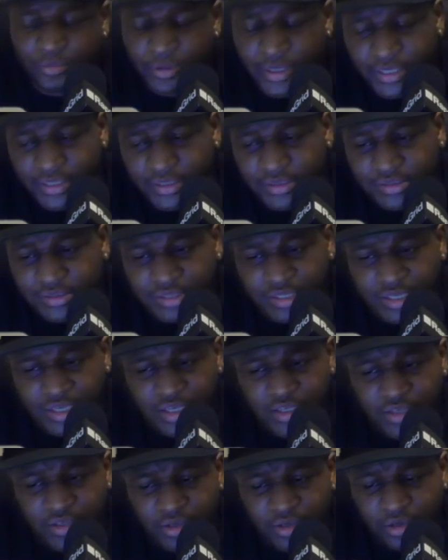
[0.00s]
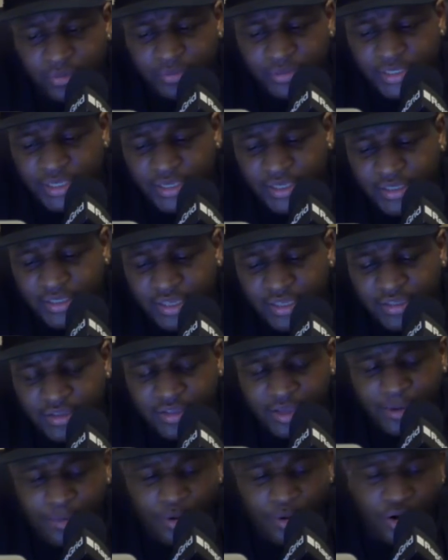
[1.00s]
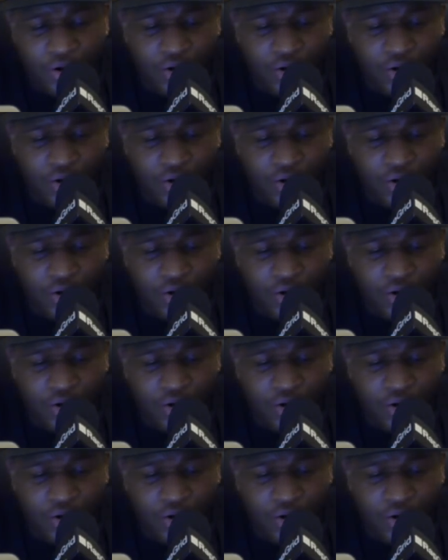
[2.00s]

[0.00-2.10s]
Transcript: Rings. You know what I'm saying? They were